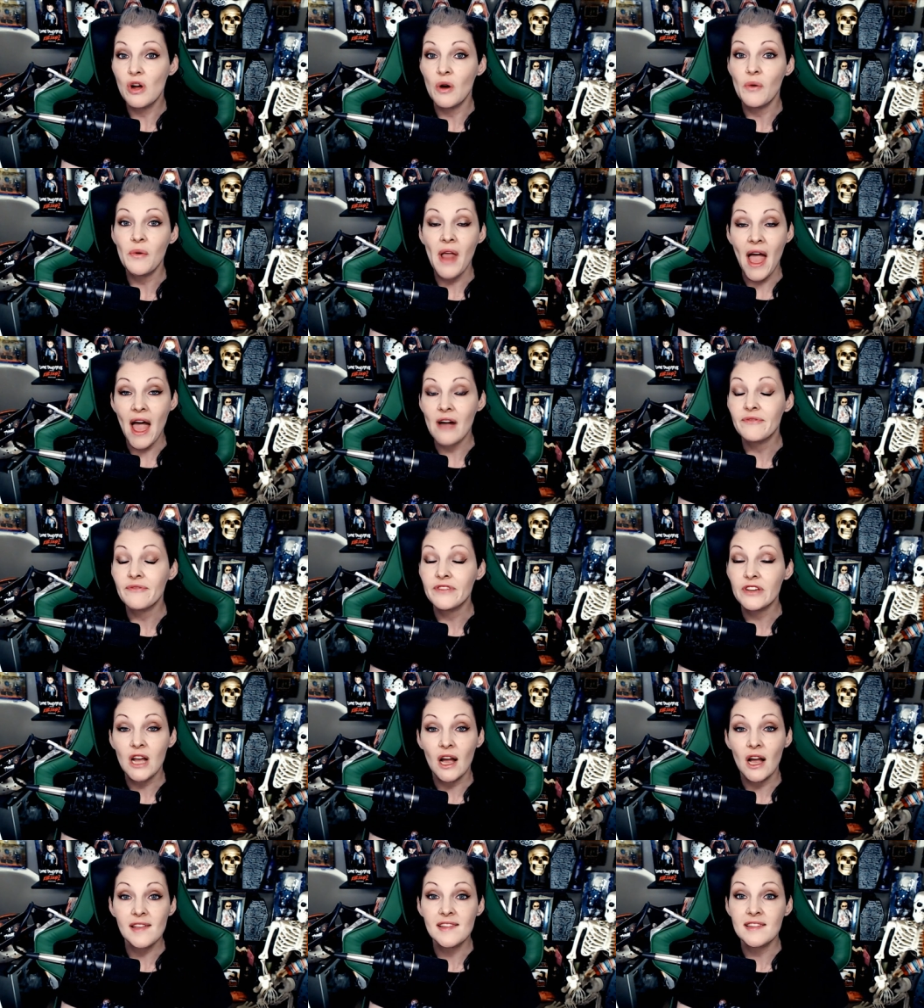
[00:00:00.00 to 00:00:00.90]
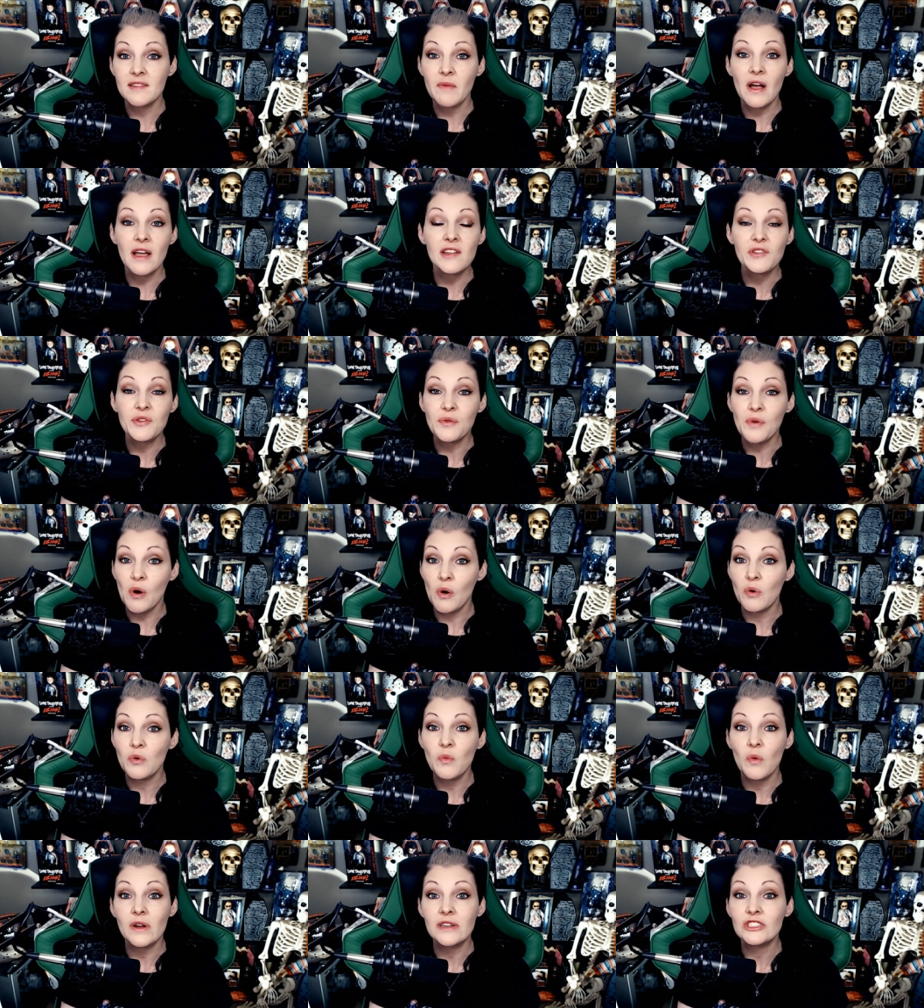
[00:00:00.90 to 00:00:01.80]
have to customize your
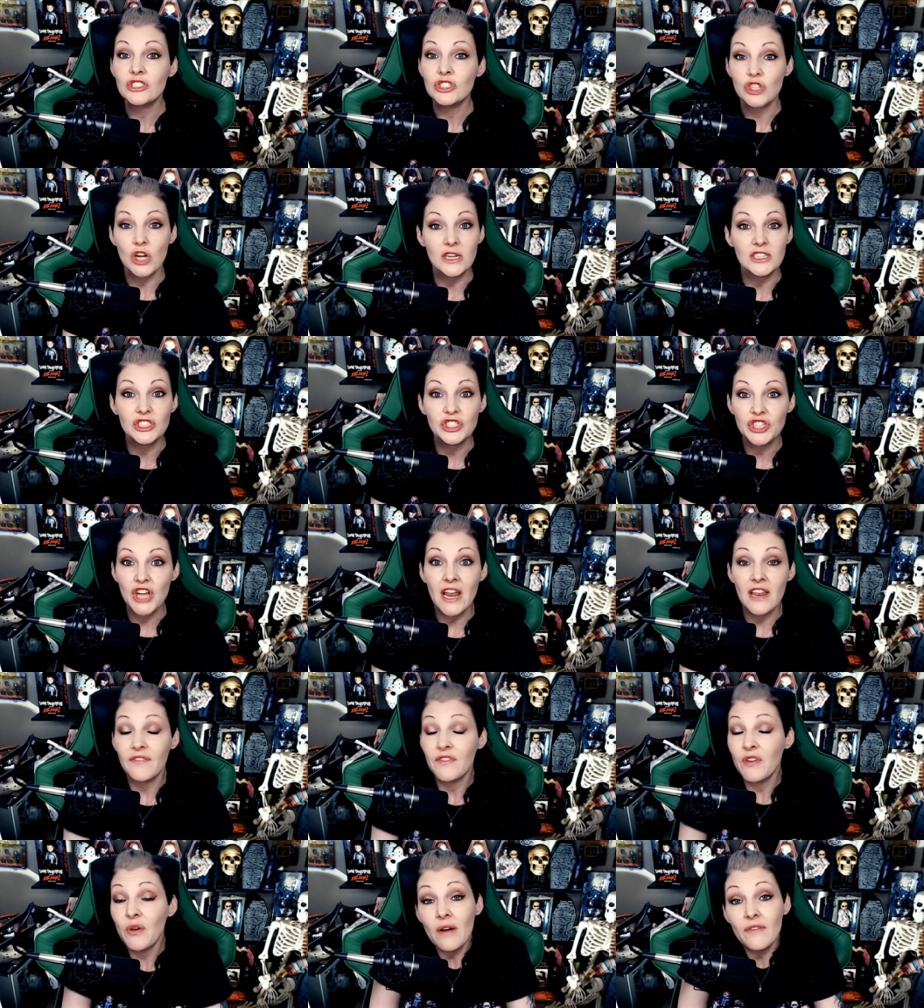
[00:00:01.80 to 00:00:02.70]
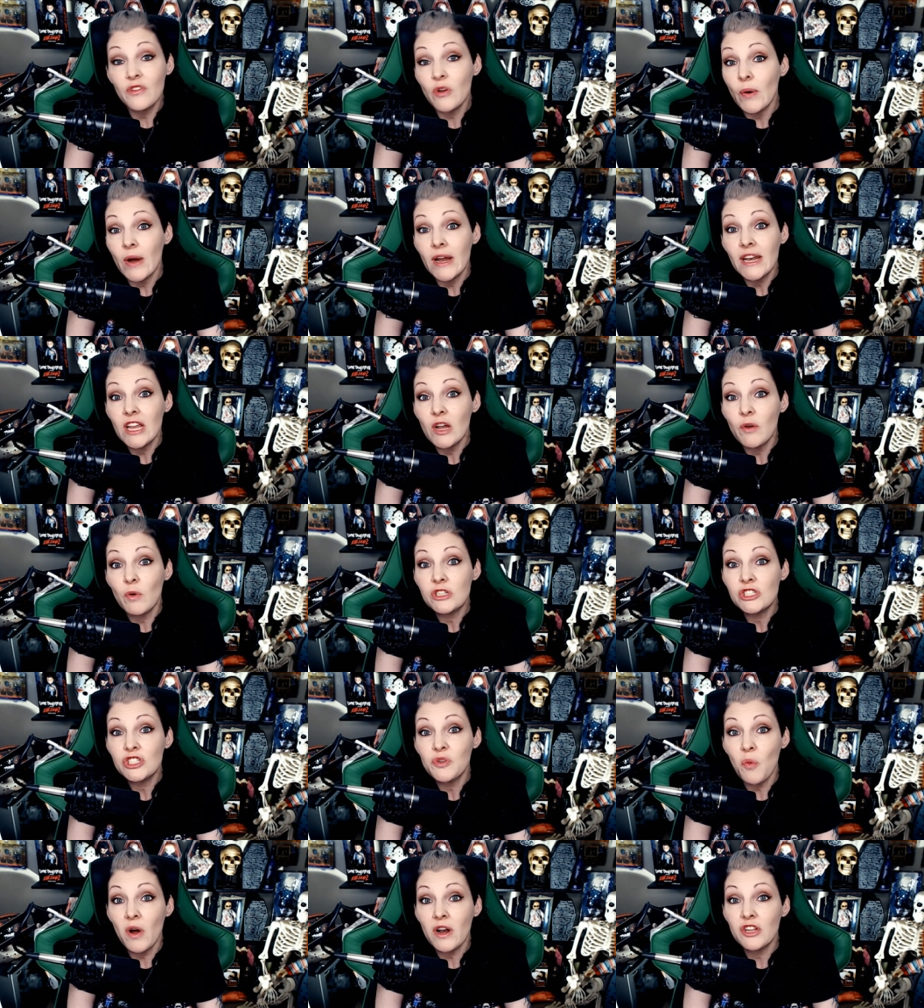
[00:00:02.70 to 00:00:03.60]
own ones just yet. If you have no idea what
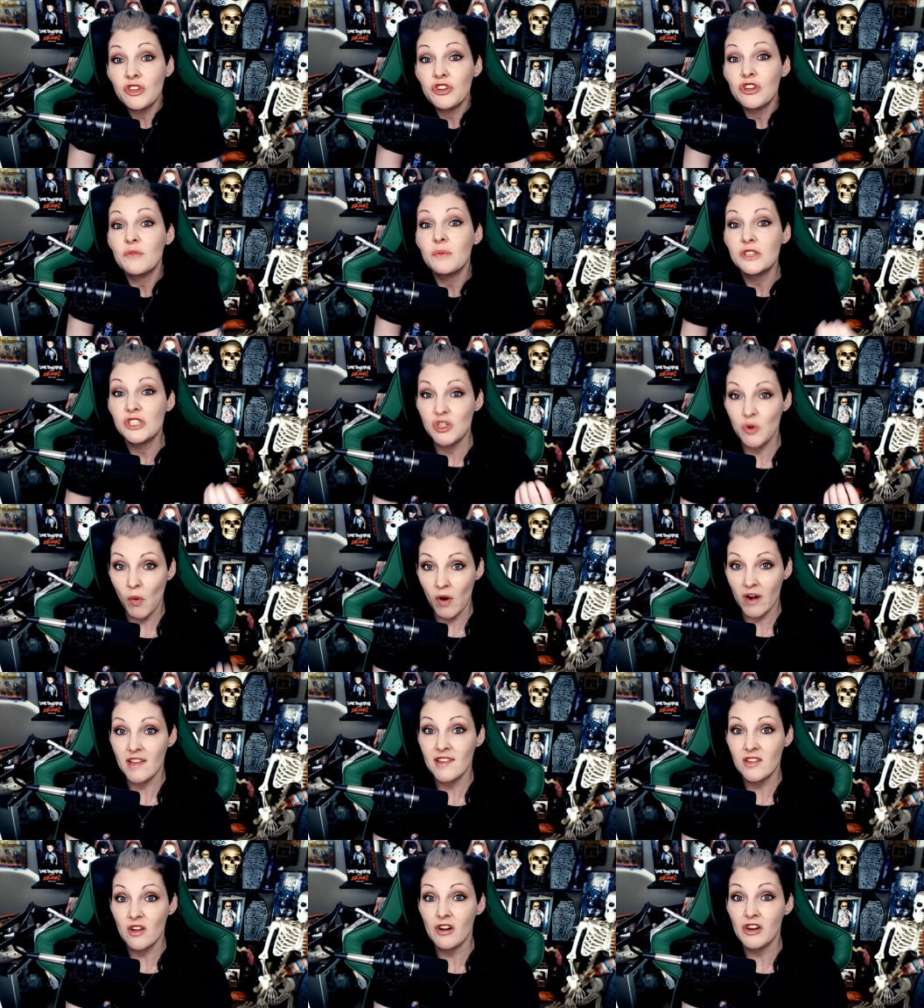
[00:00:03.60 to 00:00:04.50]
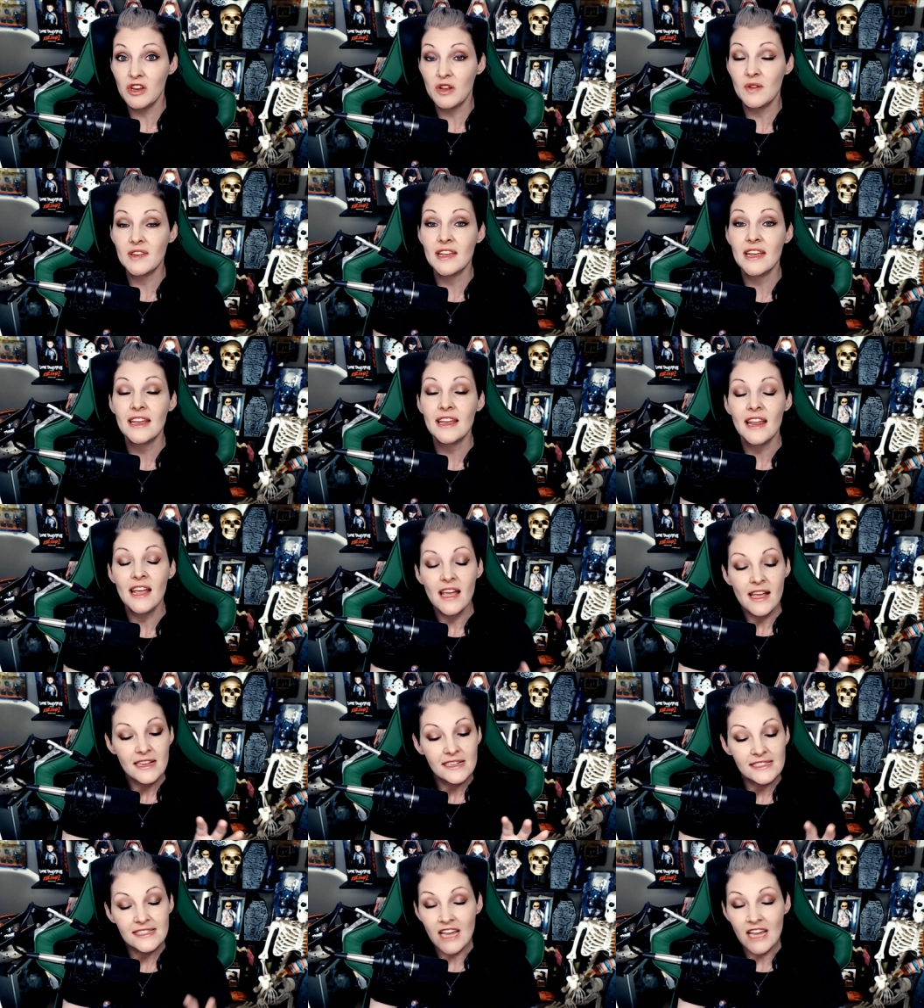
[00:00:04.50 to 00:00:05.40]
you want to do, but you want to start using it,
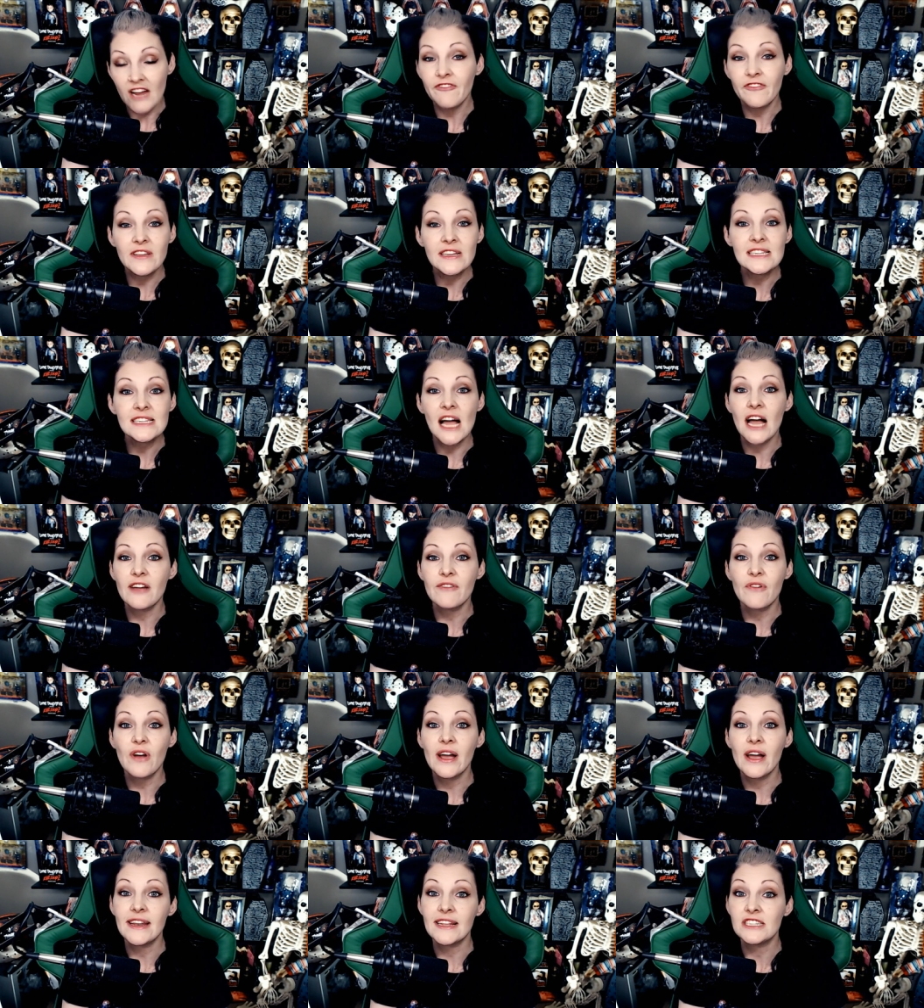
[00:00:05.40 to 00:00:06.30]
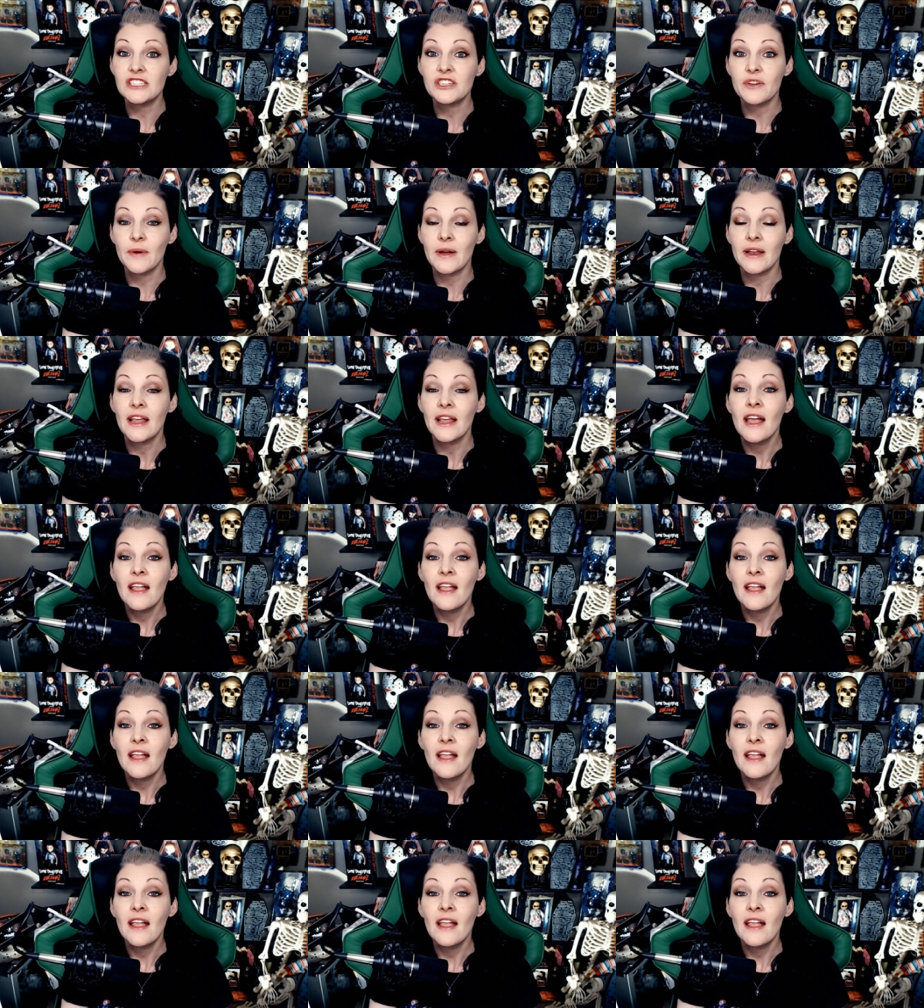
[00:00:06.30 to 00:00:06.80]
definitely dive right into it.